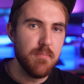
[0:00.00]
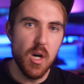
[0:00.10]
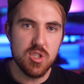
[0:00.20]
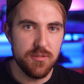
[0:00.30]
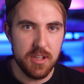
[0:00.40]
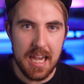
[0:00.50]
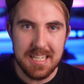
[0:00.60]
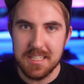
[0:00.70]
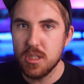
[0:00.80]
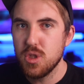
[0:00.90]
most of the
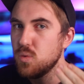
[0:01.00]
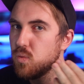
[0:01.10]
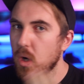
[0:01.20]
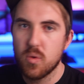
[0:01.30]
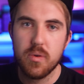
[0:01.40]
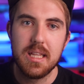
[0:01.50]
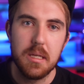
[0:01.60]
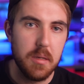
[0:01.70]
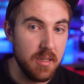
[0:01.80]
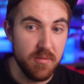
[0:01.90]
cases, you won't really
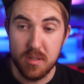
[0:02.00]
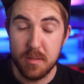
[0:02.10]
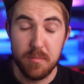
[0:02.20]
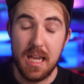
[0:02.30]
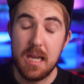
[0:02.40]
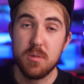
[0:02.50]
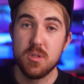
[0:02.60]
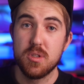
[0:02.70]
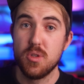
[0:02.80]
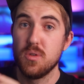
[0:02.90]
even be able
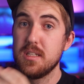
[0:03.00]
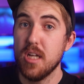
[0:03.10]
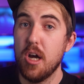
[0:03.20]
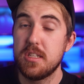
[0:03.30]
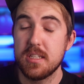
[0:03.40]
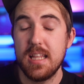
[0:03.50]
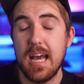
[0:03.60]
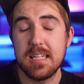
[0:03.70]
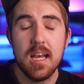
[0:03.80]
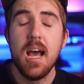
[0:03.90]
to notice
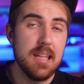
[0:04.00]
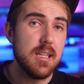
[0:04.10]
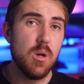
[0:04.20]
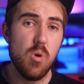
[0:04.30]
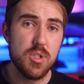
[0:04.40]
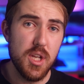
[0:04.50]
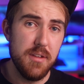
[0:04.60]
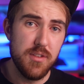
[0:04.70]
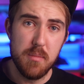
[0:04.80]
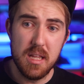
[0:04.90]
that. And then also
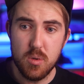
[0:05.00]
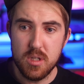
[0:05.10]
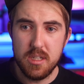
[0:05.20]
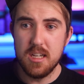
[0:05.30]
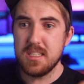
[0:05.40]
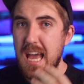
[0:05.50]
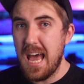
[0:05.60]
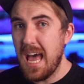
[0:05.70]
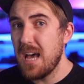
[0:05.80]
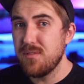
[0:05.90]
if your motherboard does
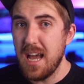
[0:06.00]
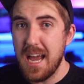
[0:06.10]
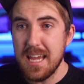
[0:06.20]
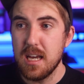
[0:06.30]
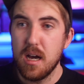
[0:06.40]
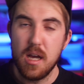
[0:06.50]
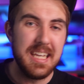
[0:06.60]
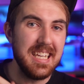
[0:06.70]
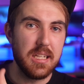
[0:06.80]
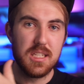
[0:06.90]
have a
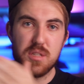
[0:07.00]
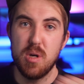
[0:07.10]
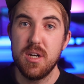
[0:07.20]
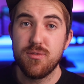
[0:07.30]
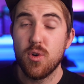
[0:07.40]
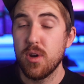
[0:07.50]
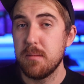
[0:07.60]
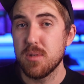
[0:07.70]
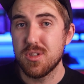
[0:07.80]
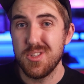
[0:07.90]
heat spreader for your
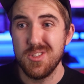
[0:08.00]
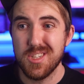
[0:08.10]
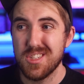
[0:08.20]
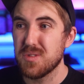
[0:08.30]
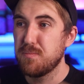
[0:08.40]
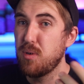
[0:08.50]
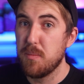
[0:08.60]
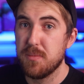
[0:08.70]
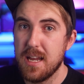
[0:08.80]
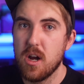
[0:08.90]
M.2s, you can just
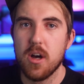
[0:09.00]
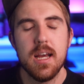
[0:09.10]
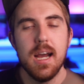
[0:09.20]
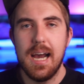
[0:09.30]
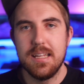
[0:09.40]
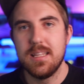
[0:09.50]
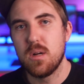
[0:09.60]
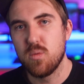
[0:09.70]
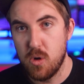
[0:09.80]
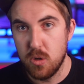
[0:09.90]
pop that on and that
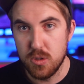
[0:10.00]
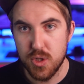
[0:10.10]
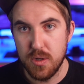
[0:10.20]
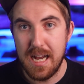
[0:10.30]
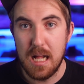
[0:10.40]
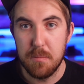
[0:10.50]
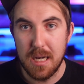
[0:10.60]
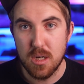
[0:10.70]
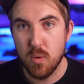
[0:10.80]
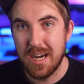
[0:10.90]
will also help
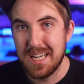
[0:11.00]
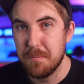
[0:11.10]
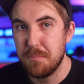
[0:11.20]
out quite a